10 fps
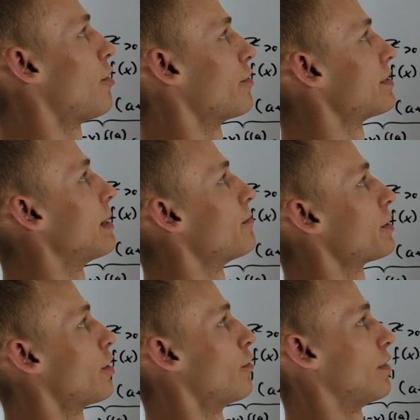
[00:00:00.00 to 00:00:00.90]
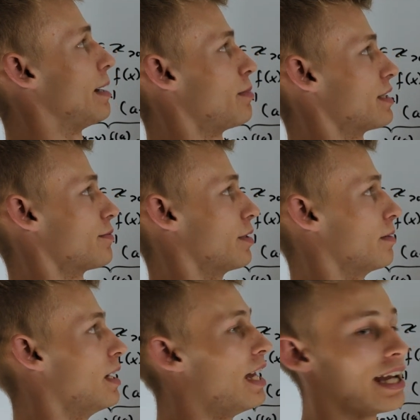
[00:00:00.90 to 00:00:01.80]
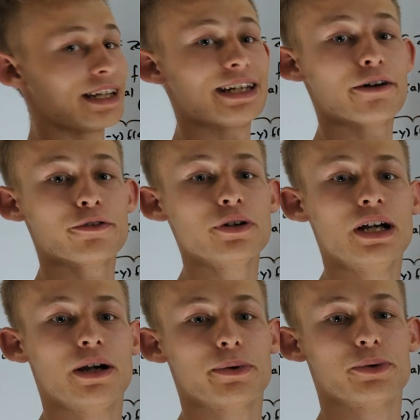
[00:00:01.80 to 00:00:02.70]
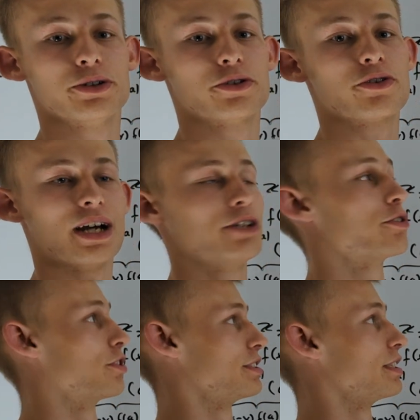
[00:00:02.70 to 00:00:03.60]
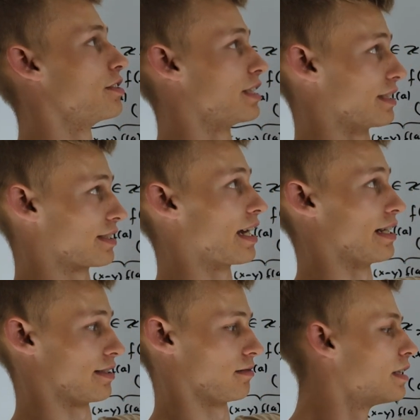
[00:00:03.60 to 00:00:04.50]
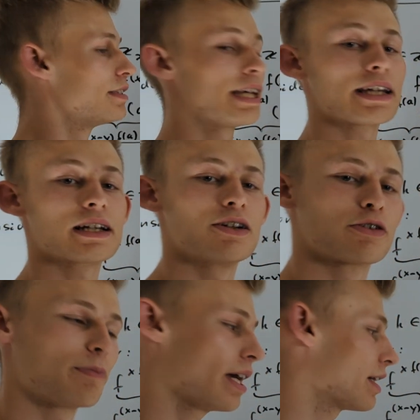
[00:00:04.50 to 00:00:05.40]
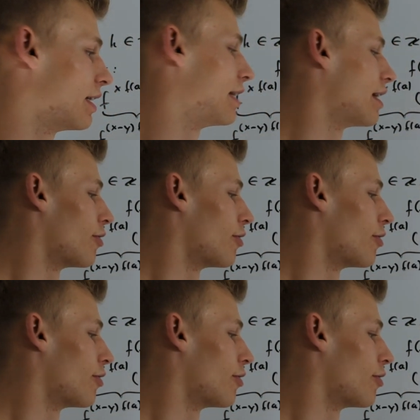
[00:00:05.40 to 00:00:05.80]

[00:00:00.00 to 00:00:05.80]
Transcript: of something of a plus 1, and therefore we want to try to consider this case. Taking a look back at our